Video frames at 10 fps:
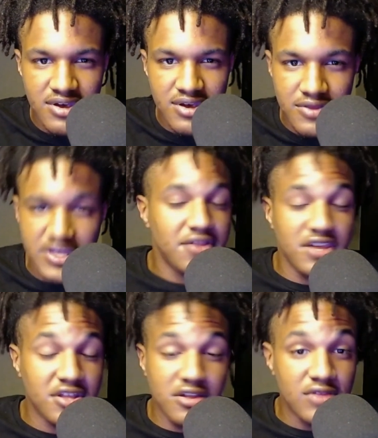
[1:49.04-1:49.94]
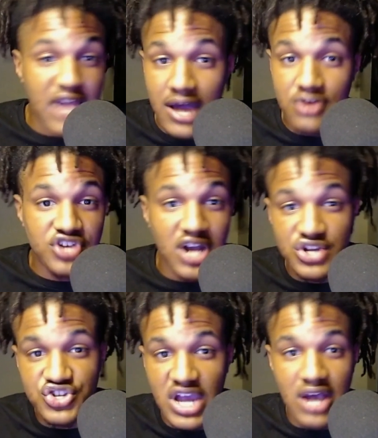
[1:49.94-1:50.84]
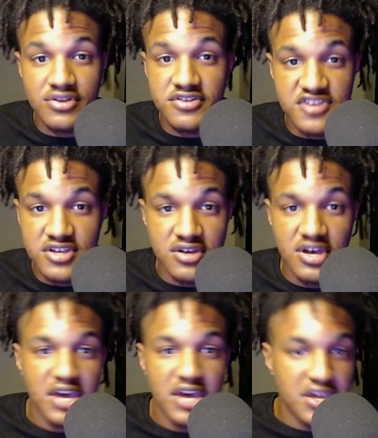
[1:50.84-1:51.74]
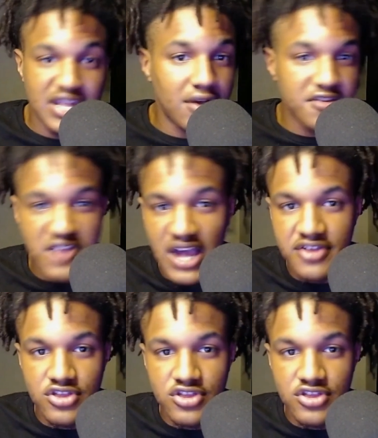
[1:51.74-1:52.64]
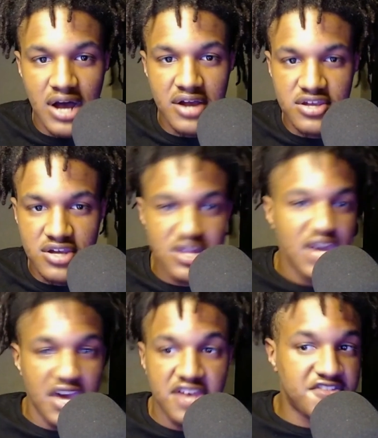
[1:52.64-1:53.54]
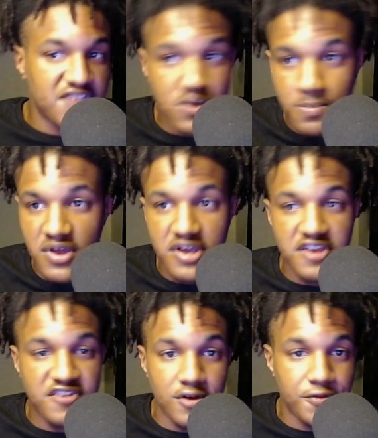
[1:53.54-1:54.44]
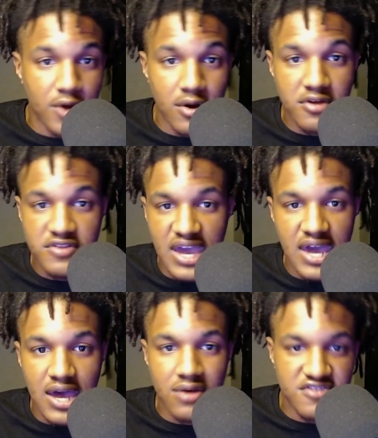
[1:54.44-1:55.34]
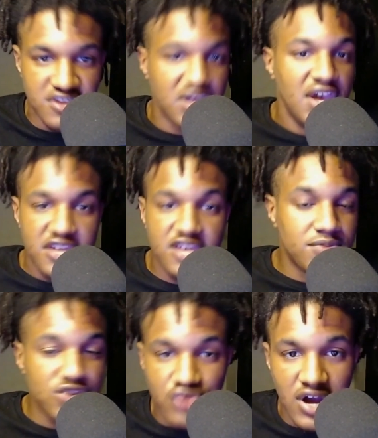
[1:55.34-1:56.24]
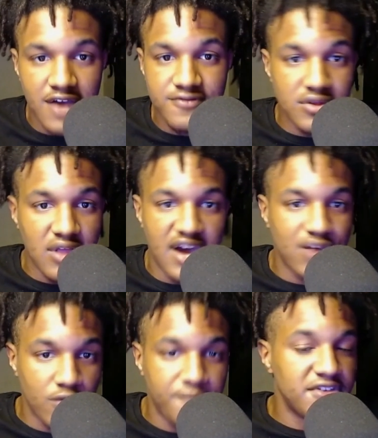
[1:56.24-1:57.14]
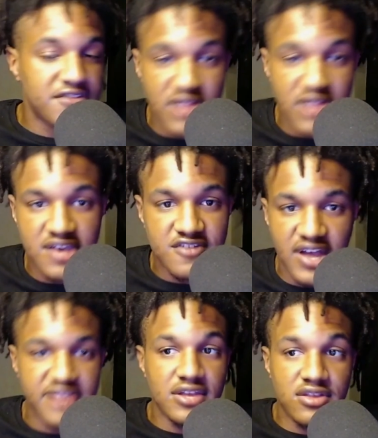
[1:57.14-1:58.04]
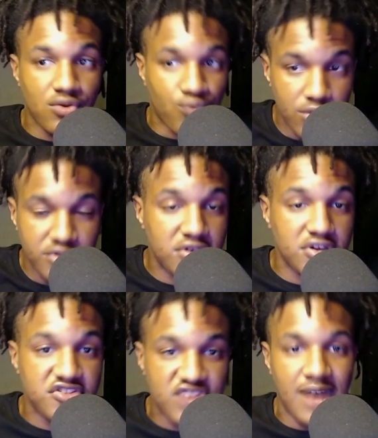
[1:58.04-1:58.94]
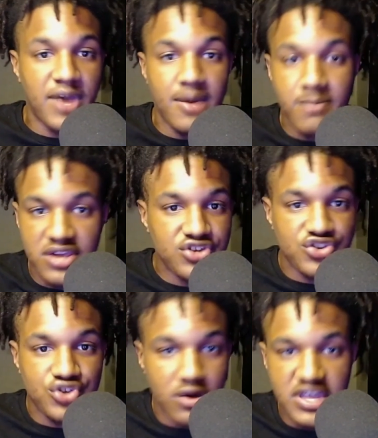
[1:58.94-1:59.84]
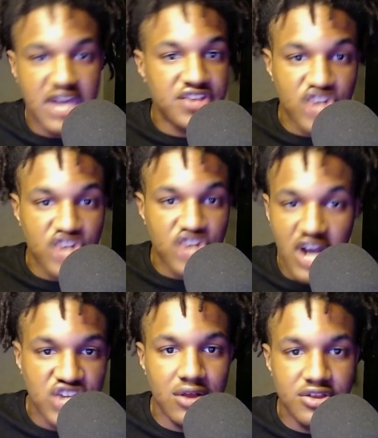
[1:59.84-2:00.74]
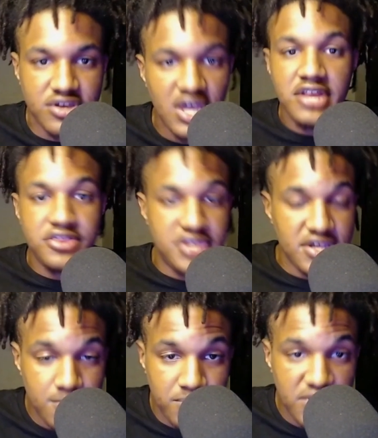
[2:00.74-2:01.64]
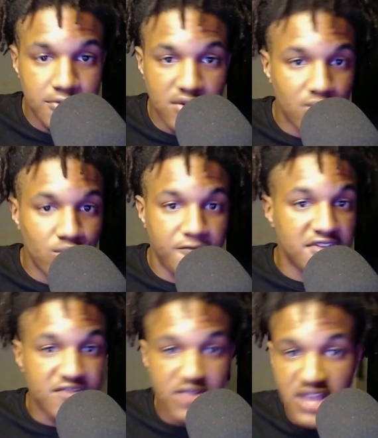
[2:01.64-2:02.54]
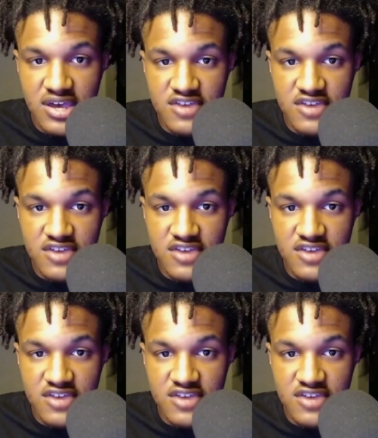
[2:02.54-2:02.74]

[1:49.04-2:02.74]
they didn't allow Josh Allen to get outside the pocket, extend plays on third downs, and keep the drives alive with his legs. Like they did a really good job at making sure that Josh Allen didn't beat them with his legs,